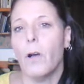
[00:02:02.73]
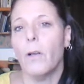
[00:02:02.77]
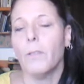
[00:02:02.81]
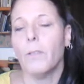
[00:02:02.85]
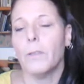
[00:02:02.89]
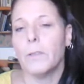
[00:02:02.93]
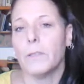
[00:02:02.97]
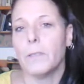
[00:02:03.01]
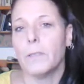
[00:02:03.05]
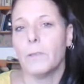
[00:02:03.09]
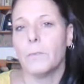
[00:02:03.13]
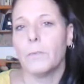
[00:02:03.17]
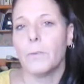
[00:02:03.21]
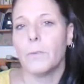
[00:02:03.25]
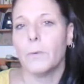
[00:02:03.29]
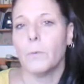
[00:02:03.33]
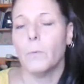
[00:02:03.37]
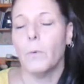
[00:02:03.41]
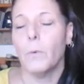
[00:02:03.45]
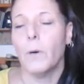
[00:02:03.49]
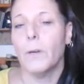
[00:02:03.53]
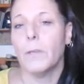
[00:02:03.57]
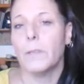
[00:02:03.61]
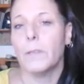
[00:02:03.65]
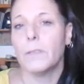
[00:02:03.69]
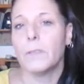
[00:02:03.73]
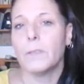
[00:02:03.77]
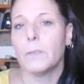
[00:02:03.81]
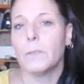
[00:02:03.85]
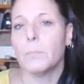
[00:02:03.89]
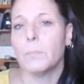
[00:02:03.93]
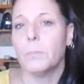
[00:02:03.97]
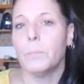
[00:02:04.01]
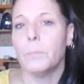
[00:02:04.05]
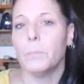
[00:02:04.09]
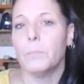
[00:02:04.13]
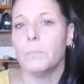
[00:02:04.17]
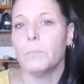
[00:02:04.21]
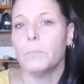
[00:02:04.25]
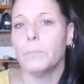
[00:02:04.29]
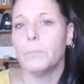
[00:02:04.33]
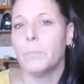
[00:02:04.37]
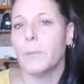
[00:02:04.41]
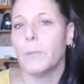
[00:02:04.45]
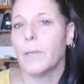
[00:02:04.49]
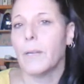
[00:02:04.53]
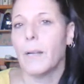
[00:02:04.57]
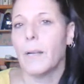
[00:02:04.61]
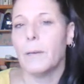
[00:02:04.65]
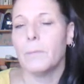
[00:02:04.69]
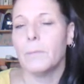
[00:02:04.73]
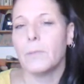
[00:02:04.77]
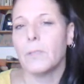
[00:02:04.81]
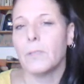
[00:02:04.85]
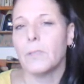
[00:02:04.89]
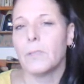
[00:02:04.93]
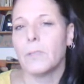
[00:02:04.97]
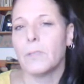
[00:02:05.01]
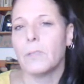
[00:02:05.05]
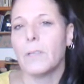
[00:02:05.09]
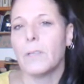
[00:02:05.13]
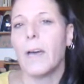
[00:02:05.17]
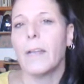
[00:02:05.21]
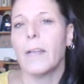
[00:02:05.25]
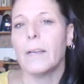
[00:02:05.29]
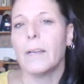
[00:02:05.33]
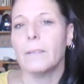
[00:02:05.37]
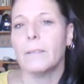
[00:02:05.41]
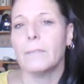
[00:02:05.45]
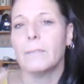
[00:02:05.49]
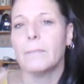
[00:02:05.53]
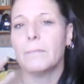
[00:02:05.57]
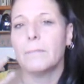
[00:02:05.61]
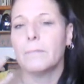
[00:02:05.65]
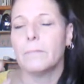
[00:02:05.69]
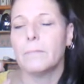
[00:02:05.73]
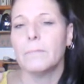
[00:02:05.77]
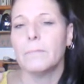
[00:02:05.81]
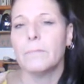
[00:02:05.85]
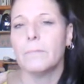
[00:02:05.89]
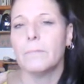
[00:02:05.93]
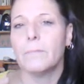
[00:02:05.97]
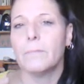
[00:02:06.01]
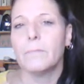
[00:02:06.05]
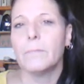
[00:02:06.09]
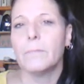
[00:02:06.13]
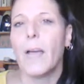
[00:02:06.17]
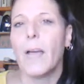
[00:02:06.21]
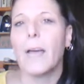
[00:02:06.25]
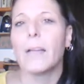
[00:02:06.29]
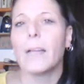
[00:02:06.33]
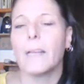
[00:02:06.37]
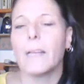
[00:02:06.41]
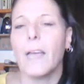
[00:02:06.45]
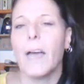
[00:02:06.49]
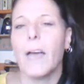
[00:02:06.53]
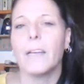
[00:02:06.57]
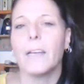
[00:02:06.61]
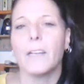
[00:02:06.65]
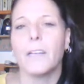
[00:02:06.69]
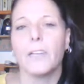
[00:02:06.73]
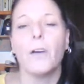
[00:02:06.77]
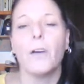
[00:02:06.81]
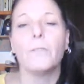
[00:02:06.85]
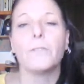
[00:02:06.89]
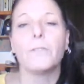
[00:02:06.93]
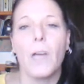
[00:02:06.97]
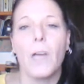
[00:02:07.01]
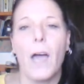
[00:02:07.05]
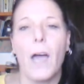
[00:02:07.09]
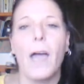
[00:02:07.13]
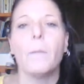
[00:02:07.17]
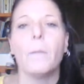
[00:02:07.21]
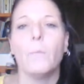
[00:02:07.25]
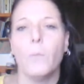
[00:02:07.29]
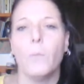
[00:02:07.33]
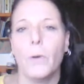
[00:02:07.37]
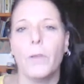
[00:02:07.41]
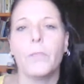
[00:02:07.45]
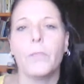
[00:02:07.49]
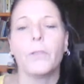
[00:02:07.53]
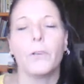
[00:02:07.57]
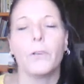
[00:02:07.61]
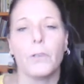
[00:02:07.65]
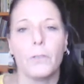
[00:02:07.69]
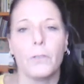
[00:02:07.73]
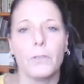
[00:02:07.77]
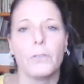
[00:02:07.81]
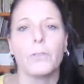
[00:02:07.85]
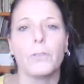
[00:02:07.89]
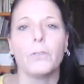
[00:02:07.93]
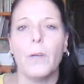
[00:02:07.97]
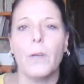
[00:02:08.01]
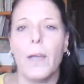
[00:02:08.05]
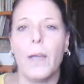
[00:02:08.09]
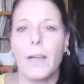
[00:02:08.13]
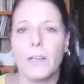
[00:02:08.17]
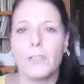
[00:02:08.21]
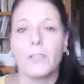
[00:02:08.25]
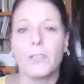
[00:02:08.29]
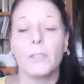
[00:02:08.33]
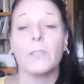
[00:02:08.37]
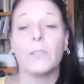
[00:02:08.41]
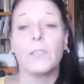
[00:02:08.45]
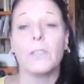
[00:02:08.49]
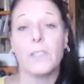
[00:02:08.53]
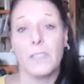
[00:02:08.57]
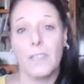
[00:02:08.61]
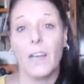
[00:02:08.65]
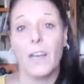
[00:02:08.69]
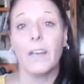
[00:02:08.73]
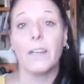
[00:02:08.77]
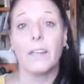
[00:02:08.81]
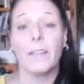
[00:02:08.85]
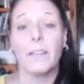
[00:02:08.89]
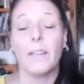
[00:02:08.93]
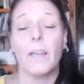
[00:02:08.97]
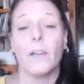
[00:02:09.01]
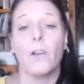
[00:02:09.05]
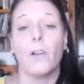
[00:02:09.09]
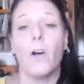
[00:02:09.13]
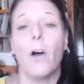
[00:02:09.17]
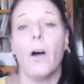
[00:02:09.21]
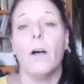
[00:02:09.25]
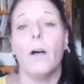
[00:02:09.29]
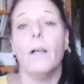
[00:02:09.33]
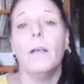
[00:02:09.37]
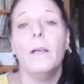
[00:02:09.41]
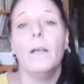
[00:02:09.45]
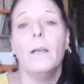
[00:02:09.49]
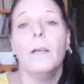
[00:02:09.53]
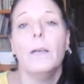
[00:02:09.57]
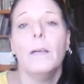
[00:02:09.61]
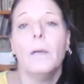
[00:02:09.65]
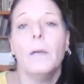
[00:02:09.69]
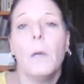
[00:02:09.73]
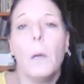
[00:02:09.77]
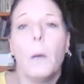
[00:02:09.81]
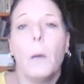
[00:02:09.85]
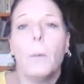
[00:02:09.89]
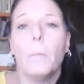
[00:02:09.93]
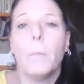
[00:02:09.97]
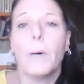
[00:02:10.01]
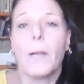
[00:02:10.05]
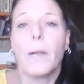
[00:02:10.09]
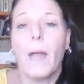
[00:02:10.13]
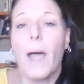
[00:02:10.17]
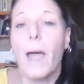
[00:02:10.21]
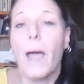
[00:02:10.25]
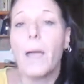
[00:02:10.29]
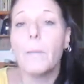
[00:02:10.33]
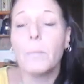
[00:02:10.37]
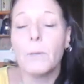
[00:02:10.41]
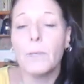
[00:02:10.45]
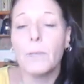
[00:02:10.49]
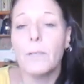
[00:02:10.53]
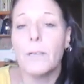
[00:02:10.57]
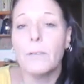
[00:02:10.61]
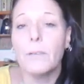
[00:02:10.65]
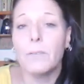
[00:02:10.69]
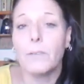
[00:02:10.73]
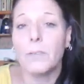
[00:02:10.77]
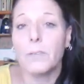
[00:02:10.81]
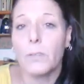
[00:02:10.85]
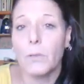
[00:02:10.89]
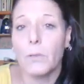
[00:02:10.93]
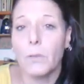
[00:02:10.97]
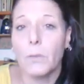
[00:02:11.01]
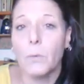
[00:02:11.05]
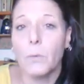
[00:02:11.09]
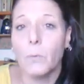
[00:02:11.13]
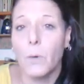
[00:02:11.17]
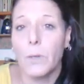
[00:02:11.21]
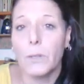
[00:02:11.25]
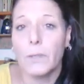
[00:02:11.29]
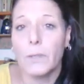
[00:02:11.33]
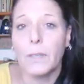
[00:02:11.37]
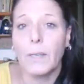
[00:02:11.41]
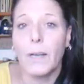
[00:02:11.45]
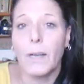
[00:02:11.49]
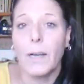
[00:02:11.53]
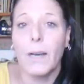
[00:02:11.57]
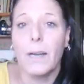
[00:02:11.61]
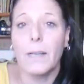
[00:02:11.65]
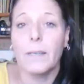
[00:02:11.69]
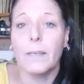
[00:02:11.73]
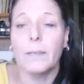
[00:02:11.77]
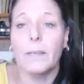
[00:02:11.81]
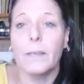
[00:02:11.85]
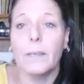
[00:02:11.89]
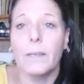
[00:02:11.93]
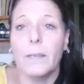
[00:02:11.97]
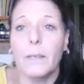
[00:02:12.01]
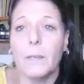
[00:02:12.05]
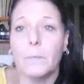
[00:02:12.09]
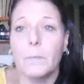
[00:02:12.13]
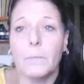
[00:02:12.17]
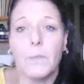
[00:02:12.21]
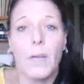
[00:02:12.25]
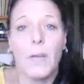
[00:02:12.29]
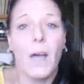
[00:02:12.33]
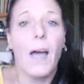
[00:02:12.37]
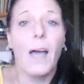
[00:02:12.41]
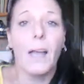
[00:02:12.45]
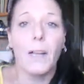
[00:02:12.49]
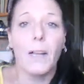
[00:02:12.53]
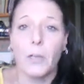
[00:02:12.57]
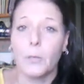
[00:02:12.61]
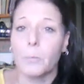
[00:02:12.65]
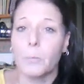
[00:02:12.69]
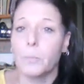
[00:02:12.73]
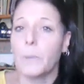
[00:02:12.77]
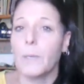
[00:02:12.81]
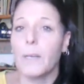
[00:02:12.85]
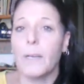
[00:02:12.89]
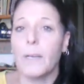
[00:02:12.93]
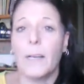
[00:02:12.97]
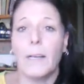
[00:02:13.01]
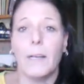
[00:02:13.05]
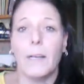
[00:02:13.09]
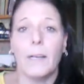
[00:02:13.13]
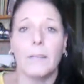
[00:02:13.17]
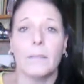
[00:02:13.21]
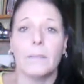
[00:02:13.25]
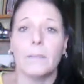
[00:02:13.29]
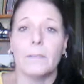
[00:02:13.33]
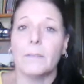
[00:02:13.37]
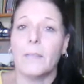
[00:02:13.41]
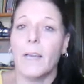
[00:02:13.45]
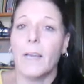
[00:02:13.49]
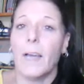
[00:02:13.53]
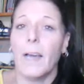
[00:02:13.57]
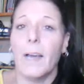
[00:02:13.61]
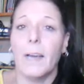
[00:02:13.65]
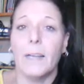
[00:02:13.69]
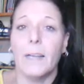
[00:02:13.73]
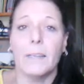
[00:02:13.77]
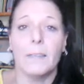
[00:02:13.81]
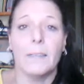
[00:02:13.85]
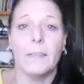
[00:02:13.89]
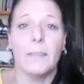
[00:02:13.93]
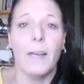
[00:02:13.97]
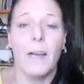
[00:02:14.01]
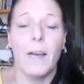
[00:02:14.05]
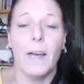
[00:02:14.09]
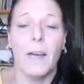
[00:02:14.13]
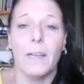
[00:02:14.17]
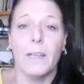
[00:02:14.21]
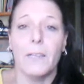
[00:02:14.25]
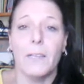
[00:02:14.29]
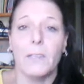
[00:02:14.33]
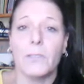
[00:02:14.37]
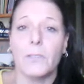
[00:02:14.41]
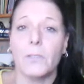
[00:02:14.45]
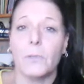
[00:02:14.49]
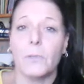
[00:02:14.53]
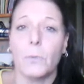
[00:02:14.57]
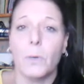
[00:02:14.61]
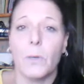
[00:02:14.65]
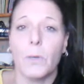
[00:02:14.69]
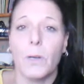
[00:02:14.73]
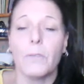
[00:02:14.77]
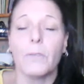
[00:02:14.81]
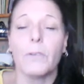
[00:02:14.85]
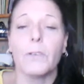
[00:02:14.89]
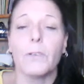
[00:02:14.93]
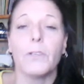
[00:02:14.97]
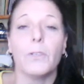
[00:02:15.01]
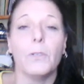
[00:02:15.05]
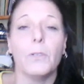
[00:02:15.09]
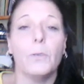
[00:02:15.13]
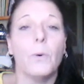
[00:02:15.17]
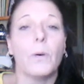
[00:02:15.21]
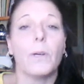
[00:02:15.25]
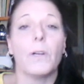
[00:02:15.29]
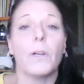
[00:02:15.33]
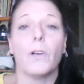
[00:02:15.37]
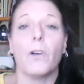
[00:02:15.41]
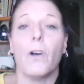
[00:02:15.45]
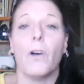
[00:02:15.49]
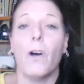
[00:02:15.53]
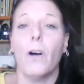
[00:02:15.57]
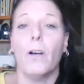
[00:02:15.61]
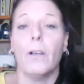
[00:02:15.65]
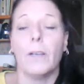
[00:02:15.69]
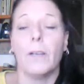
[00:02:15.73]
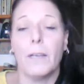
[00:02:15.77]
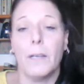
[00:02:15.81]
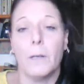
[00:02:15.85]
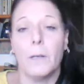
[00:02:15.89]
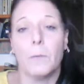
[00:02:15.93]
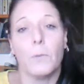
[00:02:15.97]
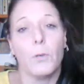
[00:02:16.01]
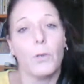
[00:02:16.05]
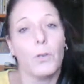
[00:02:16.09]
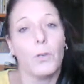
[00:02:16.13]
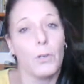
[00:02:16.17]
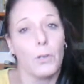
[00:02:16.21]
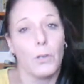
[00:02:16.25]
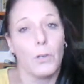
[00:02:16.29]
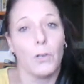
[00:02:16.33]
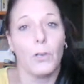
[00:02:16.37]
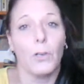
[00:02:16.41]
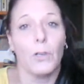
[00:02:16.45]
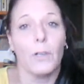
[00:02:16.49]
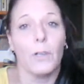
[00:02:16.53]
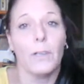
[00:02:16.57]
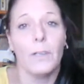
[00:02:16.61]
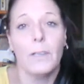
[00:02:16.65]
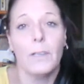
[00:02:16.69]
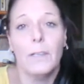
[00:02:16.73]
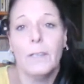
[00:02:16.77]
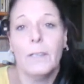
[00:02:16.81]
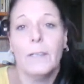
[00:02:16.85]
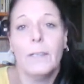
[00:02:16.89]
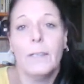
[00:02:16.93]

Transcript: all the different ones, but I've just not not gotten enough time with her to actually study that all. But I believe there's only one God, um, the higher being, God, goddess, whatever you want to call him or her.